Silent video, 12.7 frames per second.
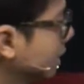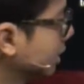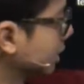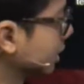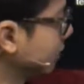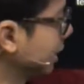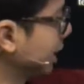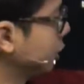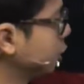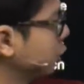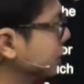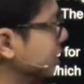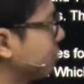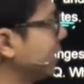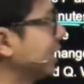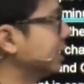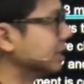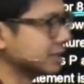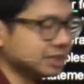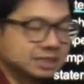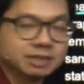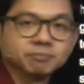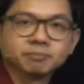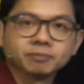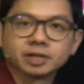thermal energy supplied is the
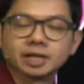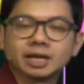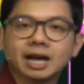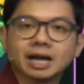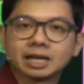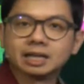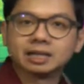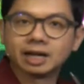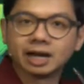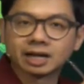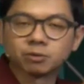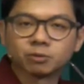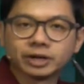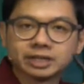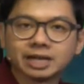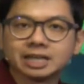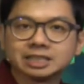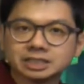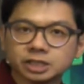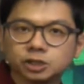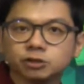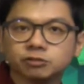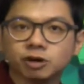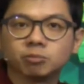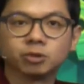same. Okay, I can write it as
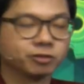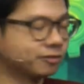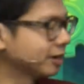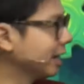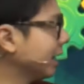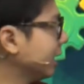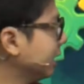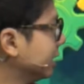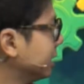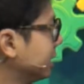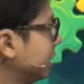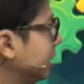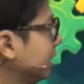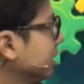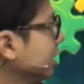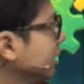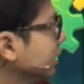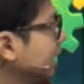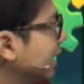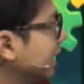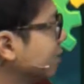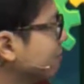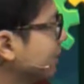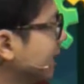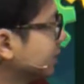Q for both, and
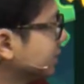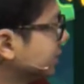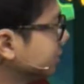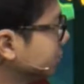the mass